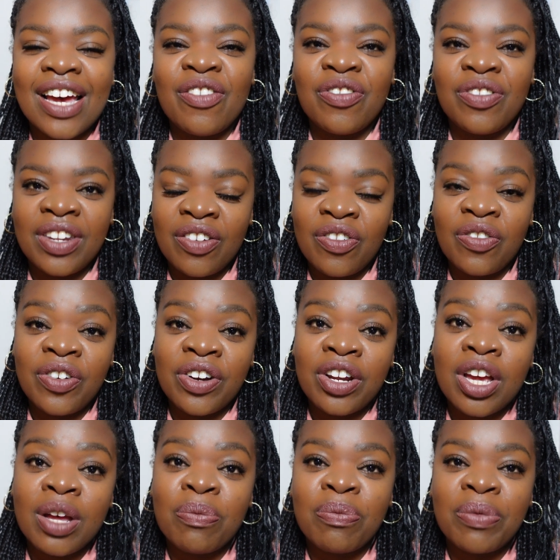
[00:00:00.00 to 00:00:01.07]
of
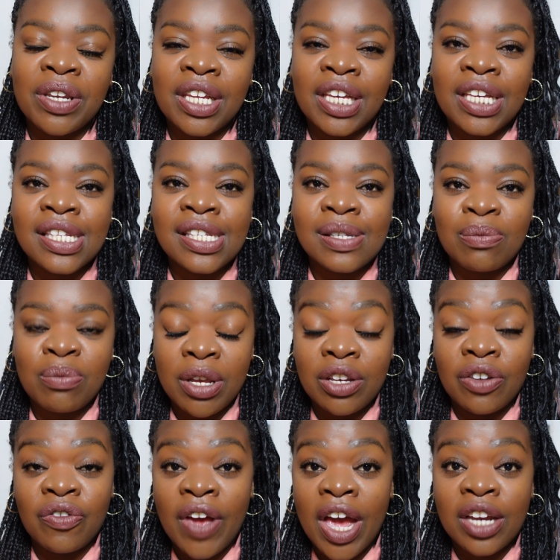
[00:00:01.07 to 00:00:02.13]
different companies
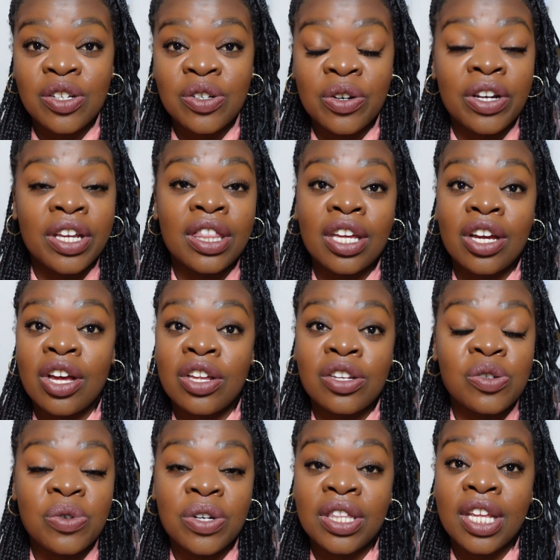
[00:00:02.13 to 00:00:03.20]
manufacturing in the
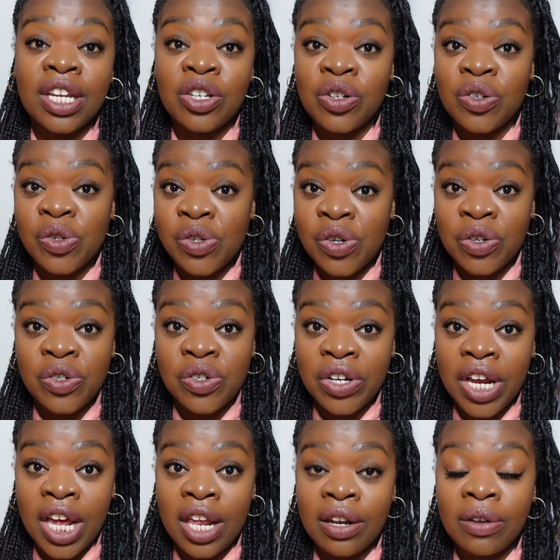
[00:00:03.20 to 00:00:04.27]
country that you're searching
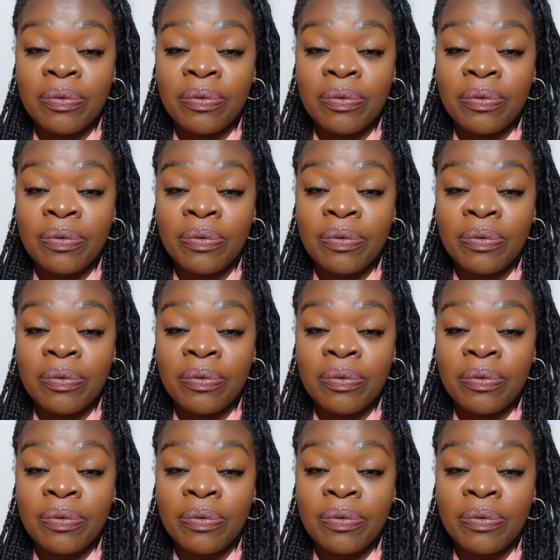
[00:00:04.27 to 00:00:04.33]
in.